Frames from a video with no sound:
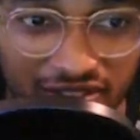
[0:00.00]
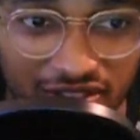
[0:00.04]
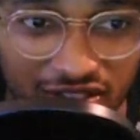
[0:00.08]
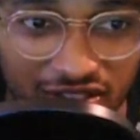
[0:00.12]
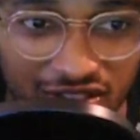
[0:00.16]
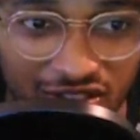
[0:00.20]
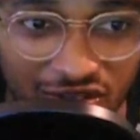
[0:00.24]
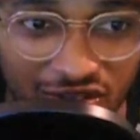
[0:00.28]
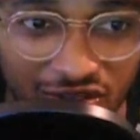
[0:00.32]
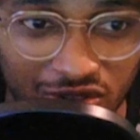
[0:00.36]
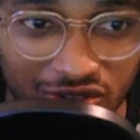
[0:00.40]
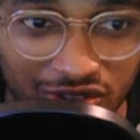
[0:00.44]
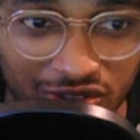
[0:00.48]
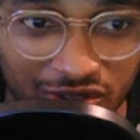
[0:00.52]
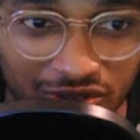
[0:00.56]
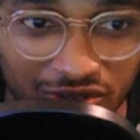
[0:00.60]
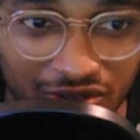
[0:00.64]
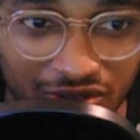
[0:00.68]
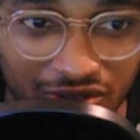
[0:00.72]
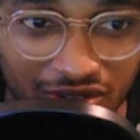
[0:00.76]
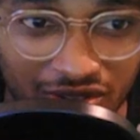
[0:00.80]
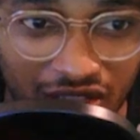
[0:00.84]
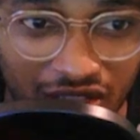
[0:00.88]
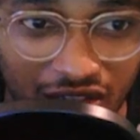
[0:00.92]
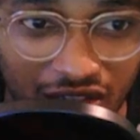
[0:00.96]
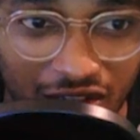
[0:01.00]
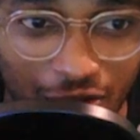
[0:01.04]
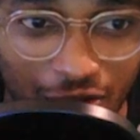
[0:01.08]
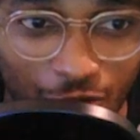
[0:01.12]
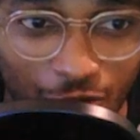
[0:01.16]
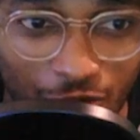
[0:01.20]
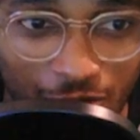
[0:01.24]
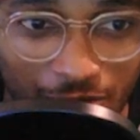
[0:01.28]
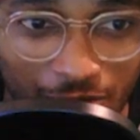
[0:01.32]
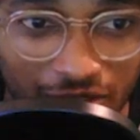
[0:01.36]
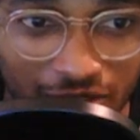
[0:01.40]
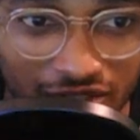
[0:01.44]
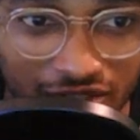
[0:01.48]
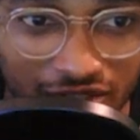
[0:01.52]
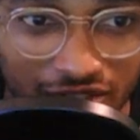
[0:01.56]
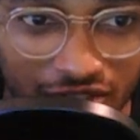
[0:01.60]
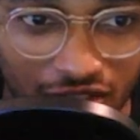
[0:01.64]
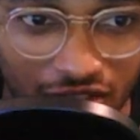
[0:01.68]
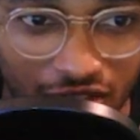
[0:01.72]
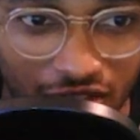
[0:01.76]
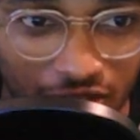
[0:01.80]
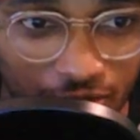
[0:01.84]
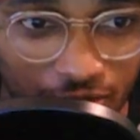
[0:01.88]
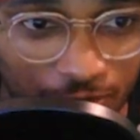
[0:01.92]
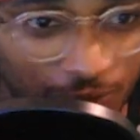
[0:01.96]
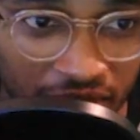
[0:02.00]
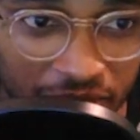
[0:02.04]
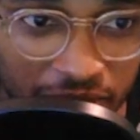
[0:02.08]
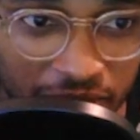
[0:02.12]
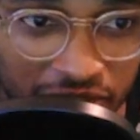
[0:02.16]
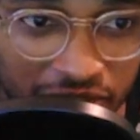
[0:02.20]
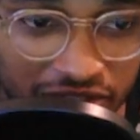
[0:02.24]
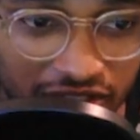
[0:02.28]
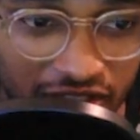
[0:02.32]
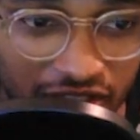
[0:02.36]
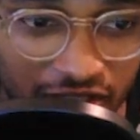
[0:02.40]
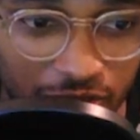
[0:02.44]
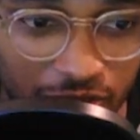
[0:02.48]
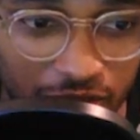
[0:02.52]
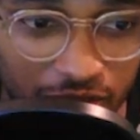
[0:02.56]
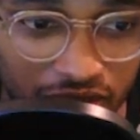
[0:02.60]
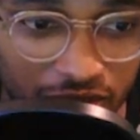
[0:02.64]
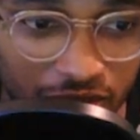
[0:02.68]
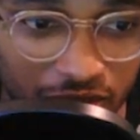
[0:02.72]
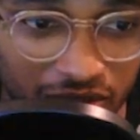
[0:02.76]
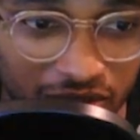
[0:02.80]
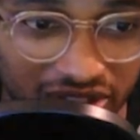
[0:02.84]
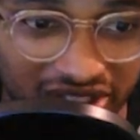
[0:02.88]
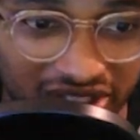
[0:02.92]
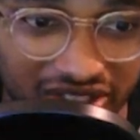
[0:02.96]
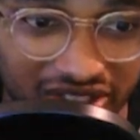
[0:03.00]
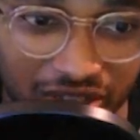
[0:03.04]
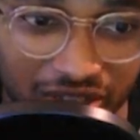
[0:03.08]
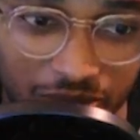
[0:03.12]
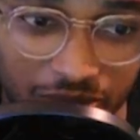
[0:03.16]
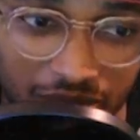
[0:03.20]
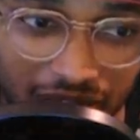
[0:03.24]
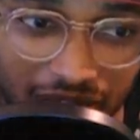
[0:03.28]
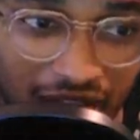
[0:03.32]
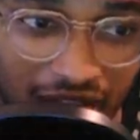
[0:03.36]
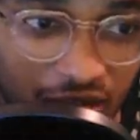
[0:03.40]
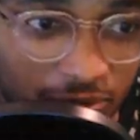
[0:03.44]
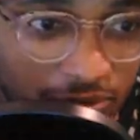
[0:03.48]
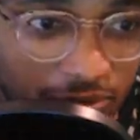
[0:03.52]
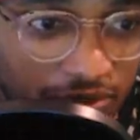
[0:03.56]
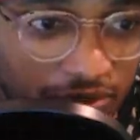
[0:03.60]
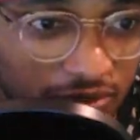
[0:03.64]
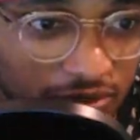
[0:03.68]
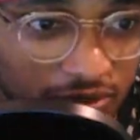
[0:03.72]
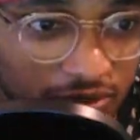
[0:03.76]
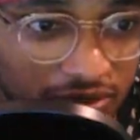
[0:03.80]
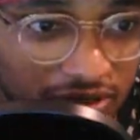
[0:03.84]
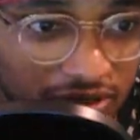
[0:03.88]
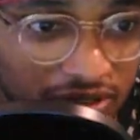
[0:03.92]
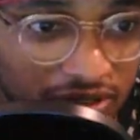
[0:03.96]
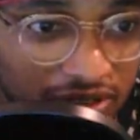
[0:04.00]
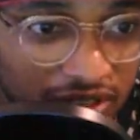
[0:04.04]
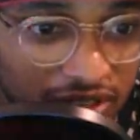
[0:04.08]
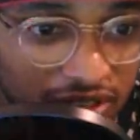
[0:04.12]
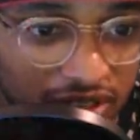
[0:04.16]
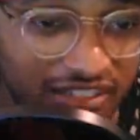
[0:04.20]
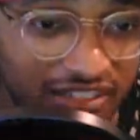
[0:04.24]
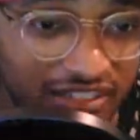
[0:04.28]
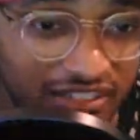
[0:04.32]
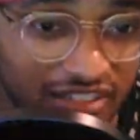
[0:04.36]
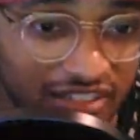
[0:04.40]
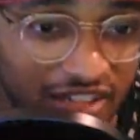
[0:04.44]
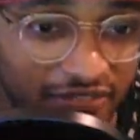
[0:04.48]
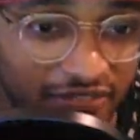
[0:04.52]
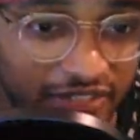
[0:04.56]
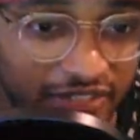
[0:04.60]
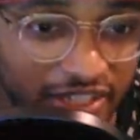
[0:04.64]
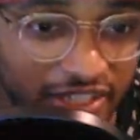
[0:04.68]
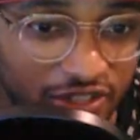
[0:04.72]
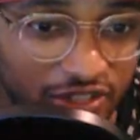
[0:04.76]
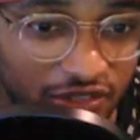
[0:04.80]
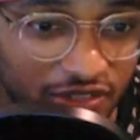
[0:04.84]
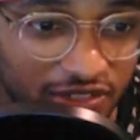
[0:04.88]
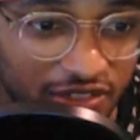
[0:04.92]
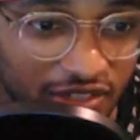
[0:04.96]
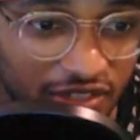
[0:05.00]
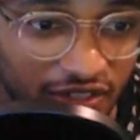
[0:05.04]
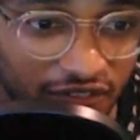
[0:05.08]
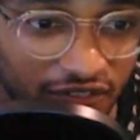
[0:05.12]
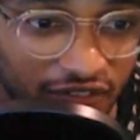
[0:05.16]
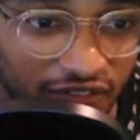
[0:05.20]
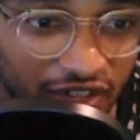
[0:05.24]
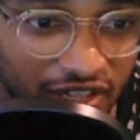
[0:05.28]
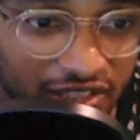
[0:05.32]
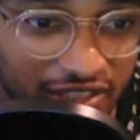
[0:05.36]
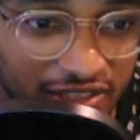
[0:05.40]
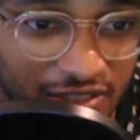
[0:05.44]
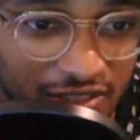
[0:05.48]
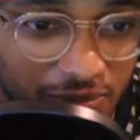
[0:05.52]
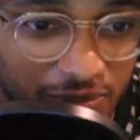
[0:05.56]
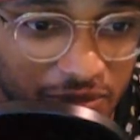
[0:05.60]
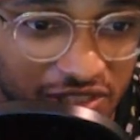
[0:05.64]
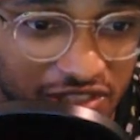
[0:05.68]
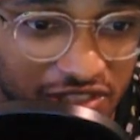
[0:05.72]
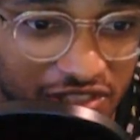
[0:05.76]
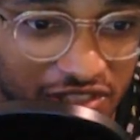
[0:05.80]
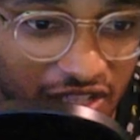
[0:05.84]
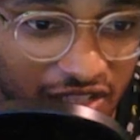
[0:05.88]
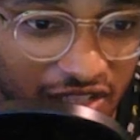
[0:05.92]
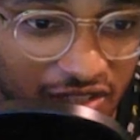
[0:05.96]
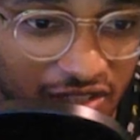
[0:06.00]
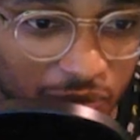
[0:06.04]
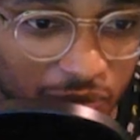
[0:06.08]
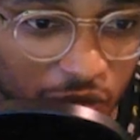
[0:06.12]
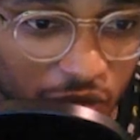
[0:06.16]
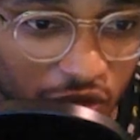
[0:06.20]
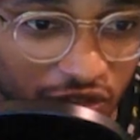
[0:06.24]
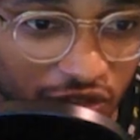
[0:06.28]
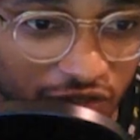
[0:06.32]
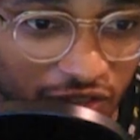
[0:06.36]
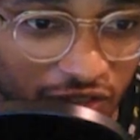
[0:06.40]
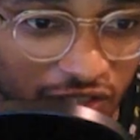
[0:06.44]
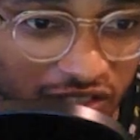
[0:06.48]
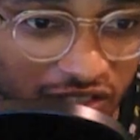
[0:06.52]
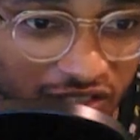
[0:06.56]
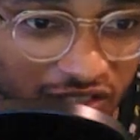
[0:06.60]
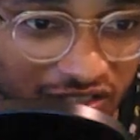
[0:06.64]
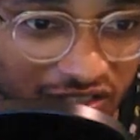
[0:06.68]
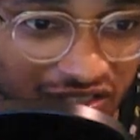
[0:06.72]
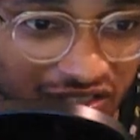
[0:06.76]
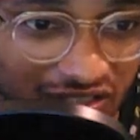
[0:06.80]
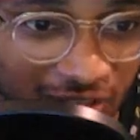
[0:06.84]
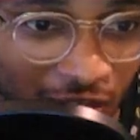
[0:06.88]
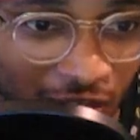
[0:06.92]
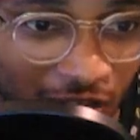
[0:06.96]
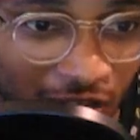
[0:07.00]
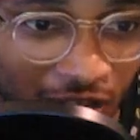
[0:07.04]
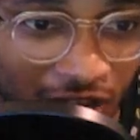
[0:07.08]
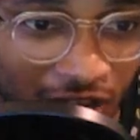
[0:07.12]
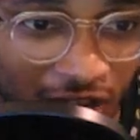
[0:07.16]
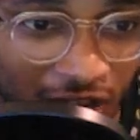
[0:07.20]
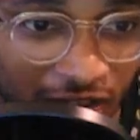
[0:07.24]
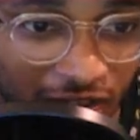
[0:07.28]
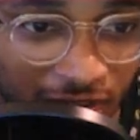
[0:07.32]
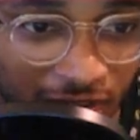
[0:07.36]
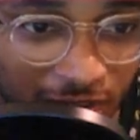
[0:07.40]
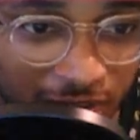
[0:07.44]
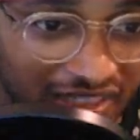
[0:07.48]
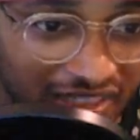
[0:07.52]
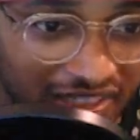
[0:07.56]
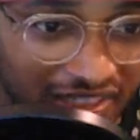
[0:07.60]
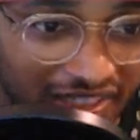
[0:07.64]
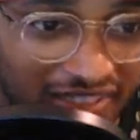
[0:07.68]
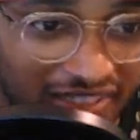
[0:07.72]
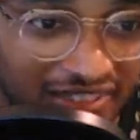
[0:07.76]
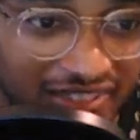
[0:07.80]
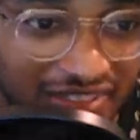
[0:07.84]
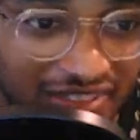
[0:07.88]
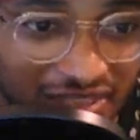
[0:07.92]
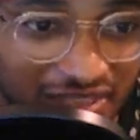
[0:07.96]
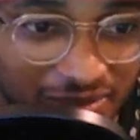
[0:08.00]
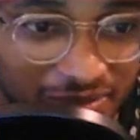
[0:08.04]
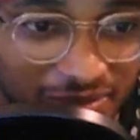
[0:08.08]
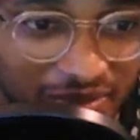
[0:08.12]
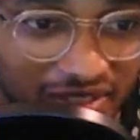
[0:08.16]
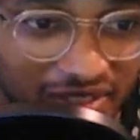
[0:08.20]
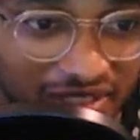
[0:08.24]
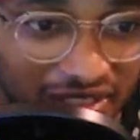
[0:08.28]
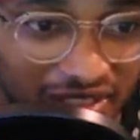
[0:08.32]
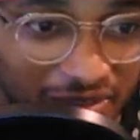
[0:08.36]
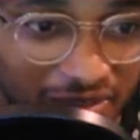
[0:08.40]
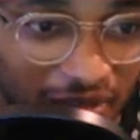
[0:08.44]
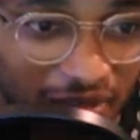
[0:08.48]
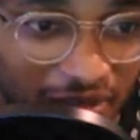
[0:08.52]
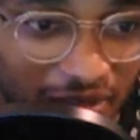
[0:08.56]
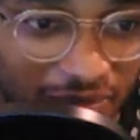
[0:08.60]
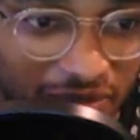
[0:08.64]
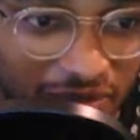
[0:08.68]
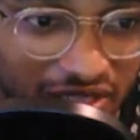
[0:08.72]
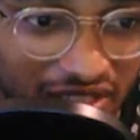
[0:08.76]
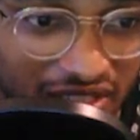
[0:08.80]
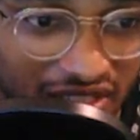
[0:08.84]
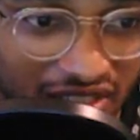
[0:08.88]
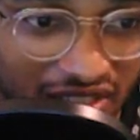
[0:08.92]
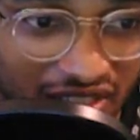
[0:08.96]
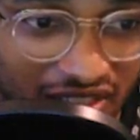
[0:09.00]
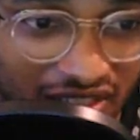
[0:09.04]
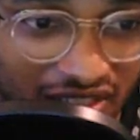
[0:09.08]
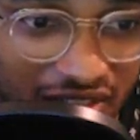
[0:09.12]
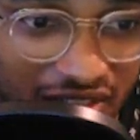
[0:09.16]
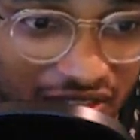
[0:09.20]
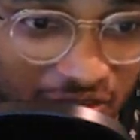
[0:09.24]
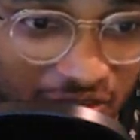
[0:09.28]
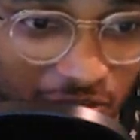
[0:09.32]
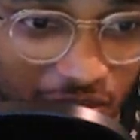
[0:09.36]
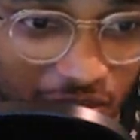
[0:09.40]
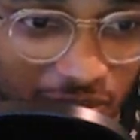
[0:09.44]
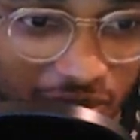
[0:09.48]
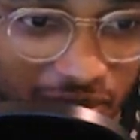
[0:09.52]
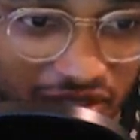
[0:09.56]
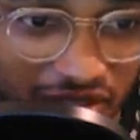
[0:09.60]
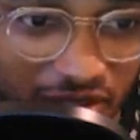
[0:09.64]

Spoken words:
swords woman, so we'll see. We'll see what happens. We'll see. Another interesting fight is gonna be Shen and Moy versus Time. He might be a